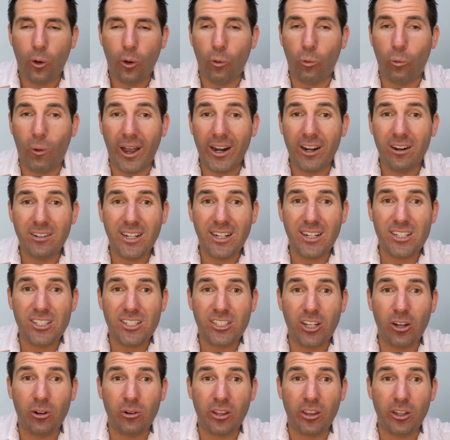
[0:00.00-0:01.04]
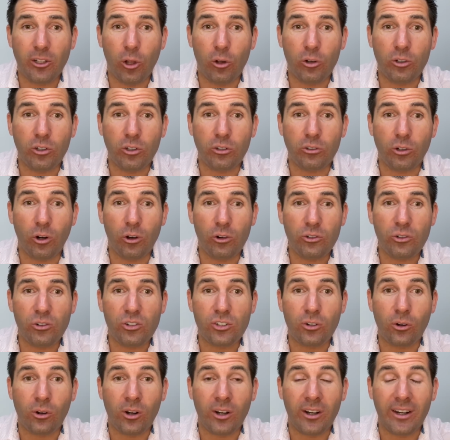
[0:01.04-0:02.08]
why don't I just go to the local grocery
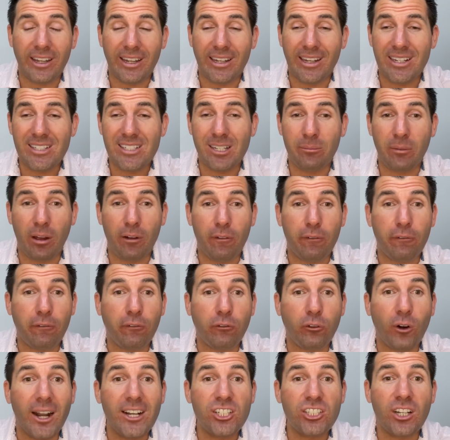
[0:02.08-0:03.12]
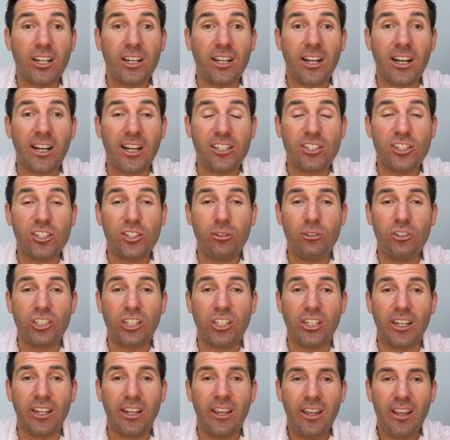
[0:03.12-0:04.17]
store, get some fresh uh,
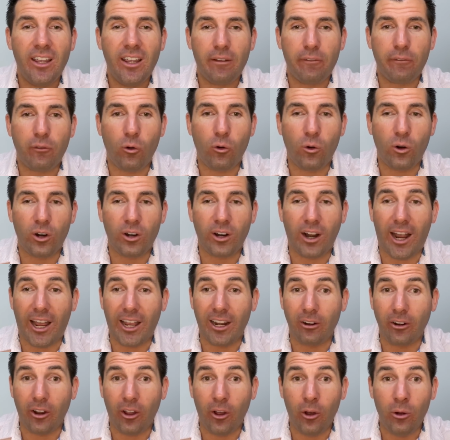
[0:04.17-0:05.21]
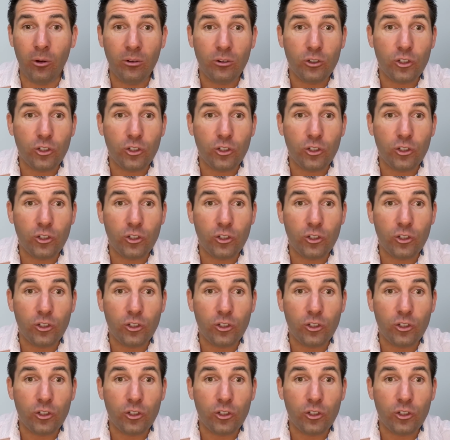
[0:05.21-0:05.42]
sushi for, I don't know,